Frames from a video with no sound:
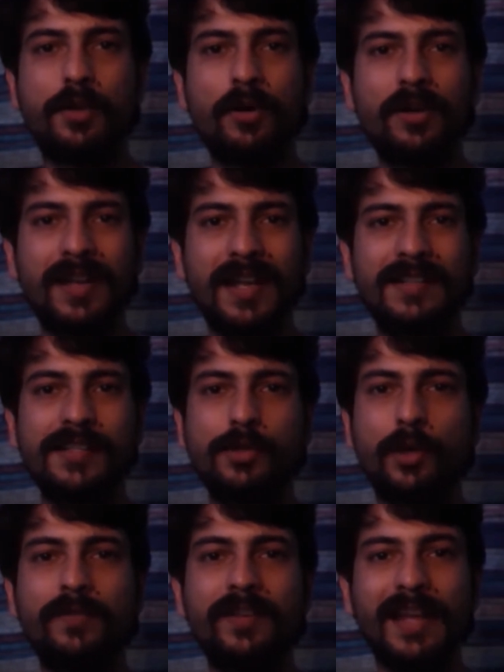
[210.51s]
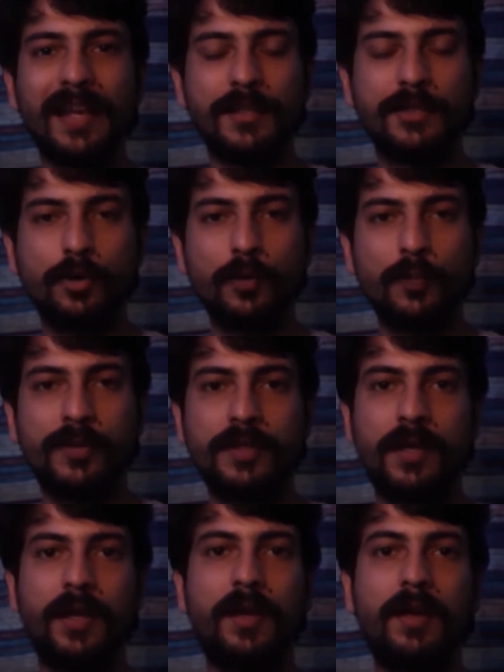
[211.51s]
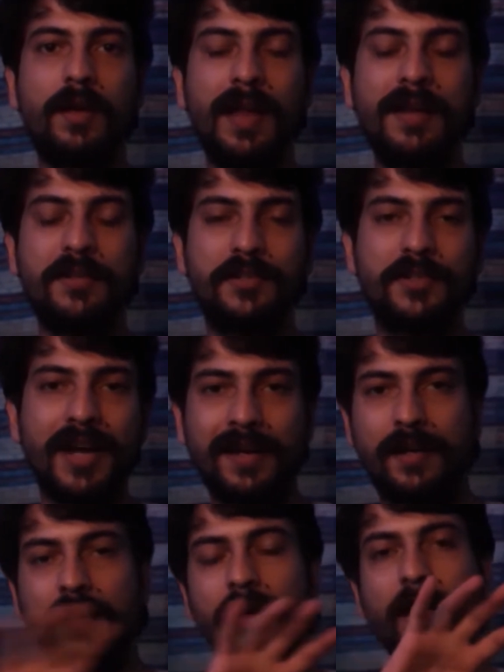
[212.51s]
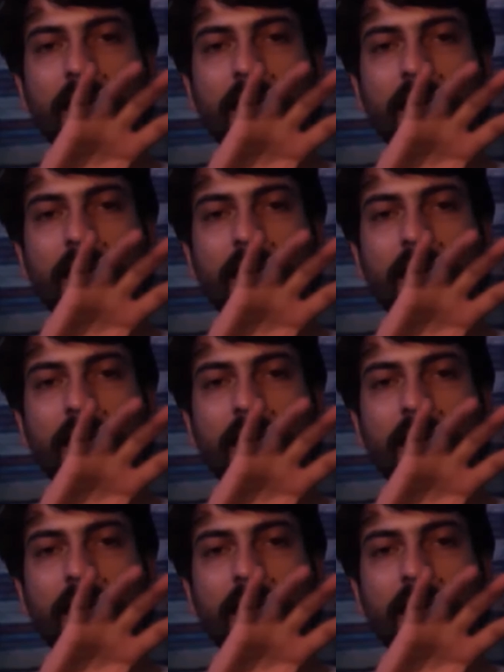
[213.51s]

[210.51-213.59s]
longer lenses, or even telescopes, and track